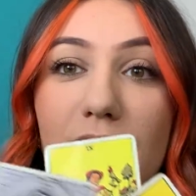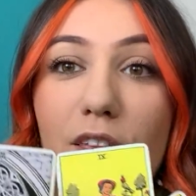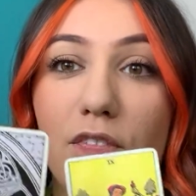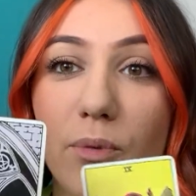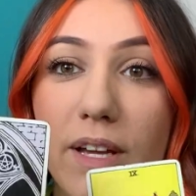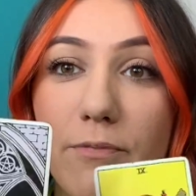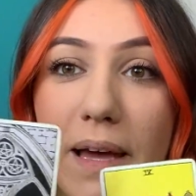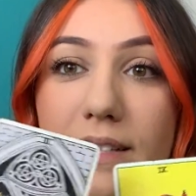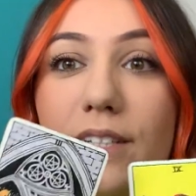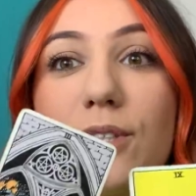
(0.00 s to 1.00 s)
the Three of
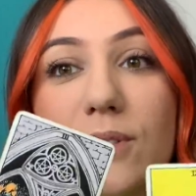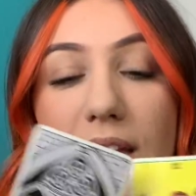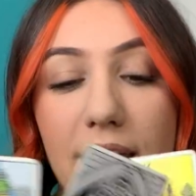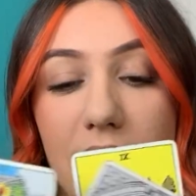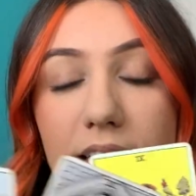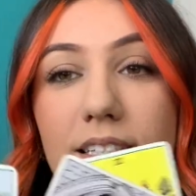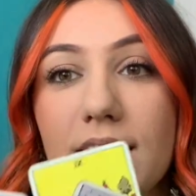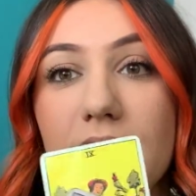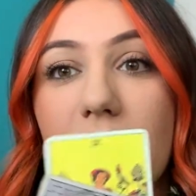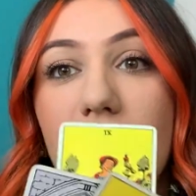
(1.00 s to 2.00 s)
Pentacles, and
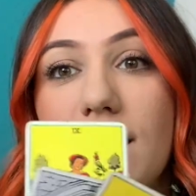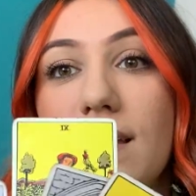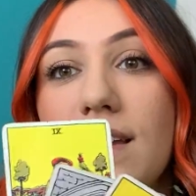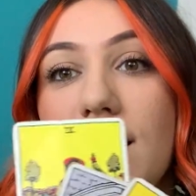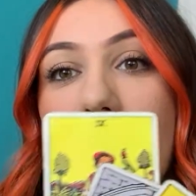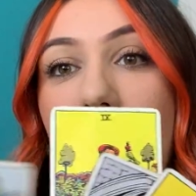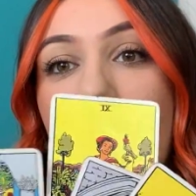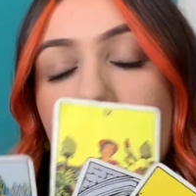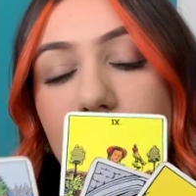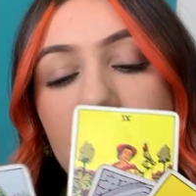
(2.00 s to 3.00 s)
the
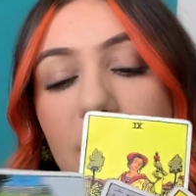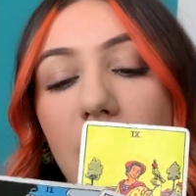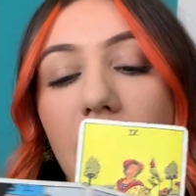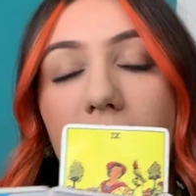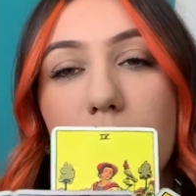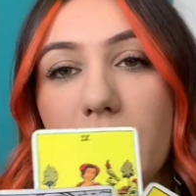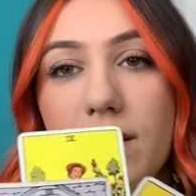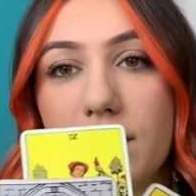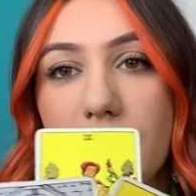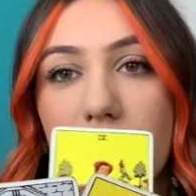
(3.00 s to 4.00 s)
It, the High
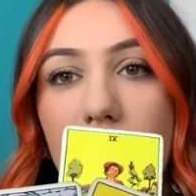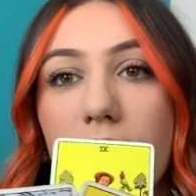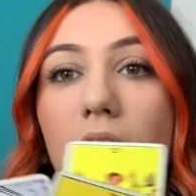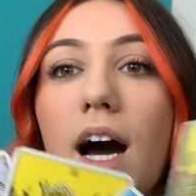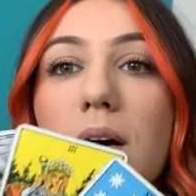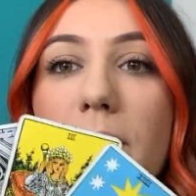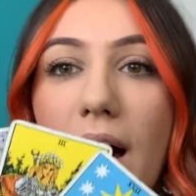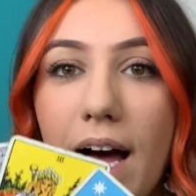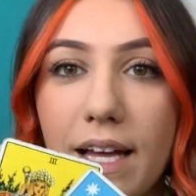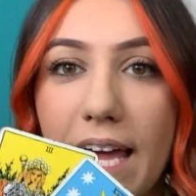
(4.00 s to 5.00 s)
Priestess. Like, come
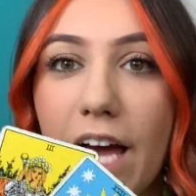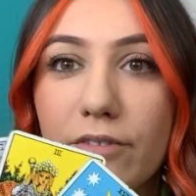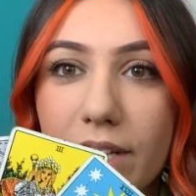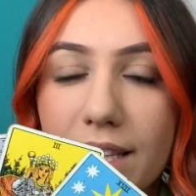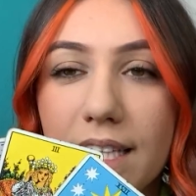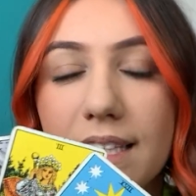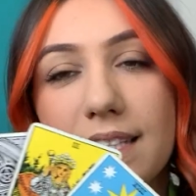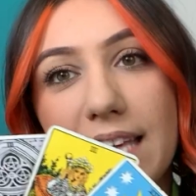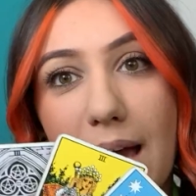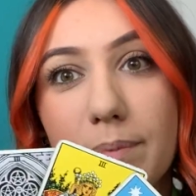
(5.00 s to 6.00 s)
on. Everything
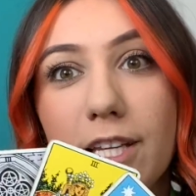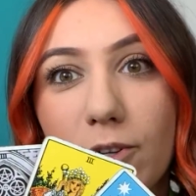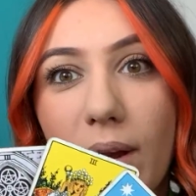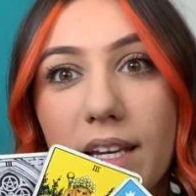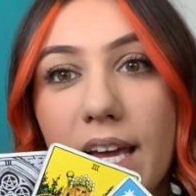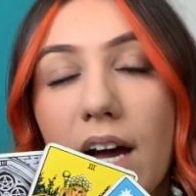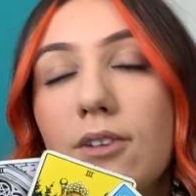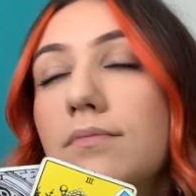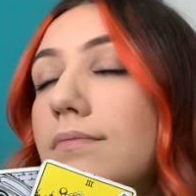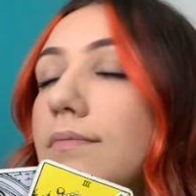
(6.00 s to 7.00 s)
that's happening right
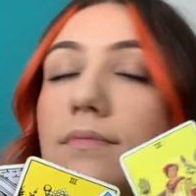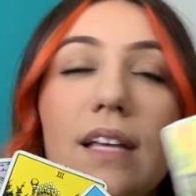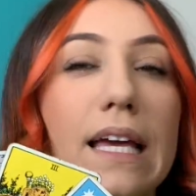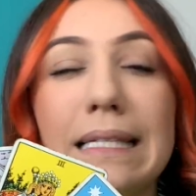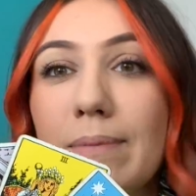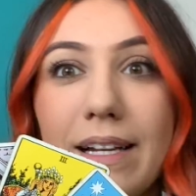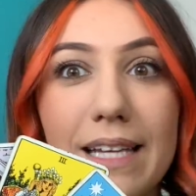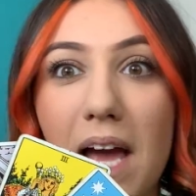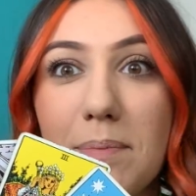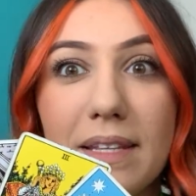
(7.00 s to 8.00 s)
now is meant
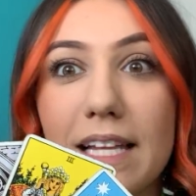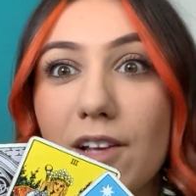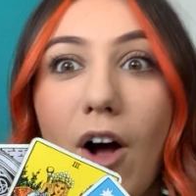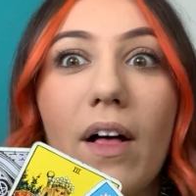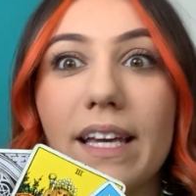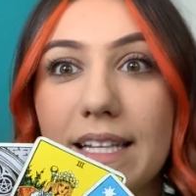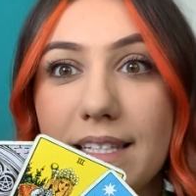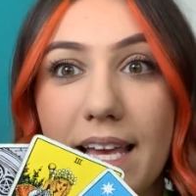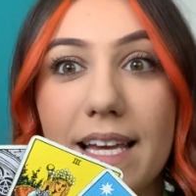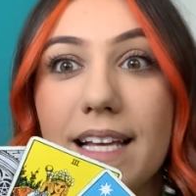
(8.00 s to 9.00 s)
to happen. That's all I can
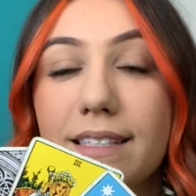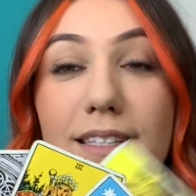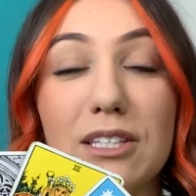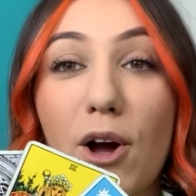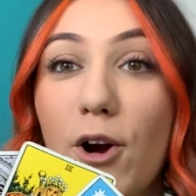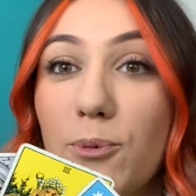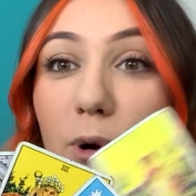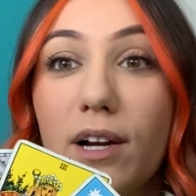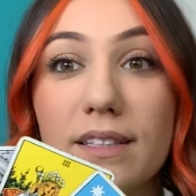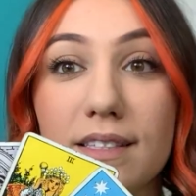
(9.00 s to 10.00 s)
say, because this is hard
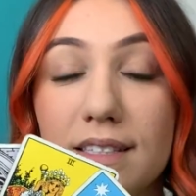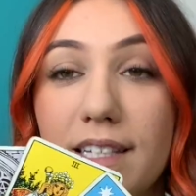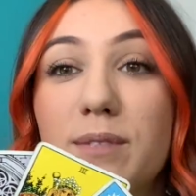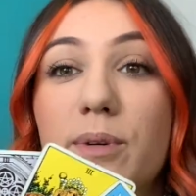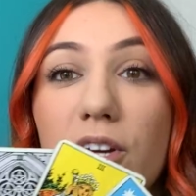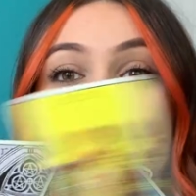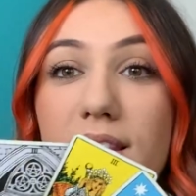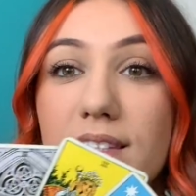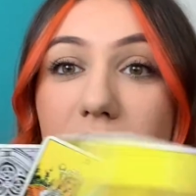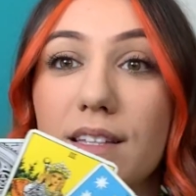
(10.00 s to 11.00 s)
work. This is
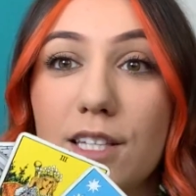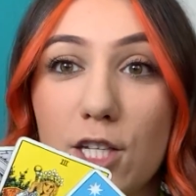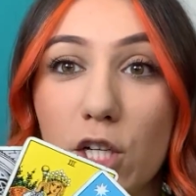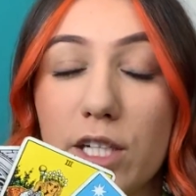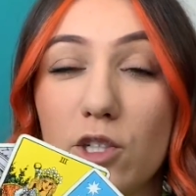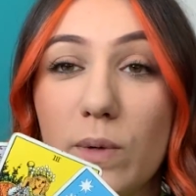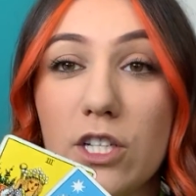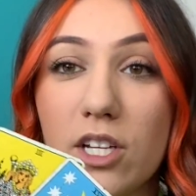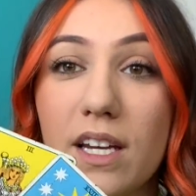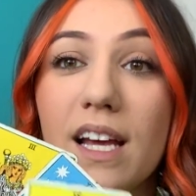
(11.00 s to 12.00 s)
experience. This is listening to your
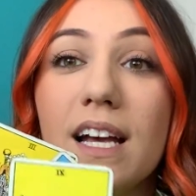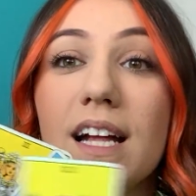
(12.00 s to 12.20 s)
intuition.